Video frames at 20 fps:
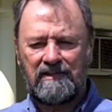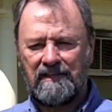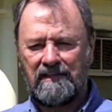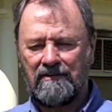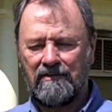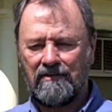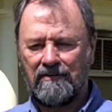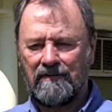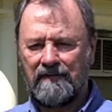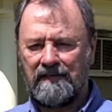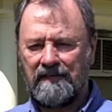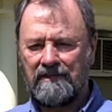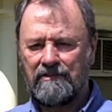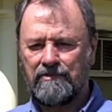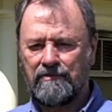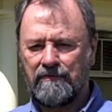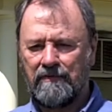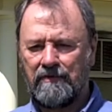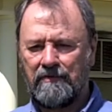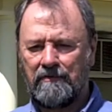heater in
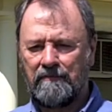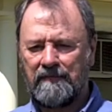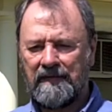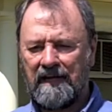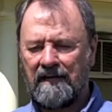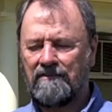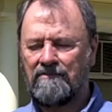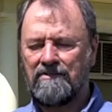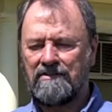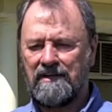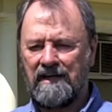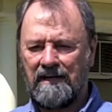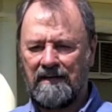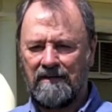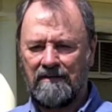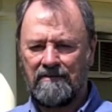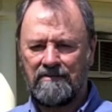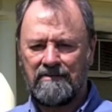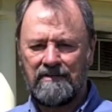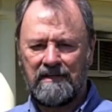each room
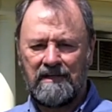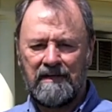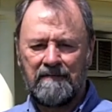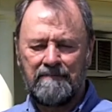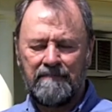downstairs,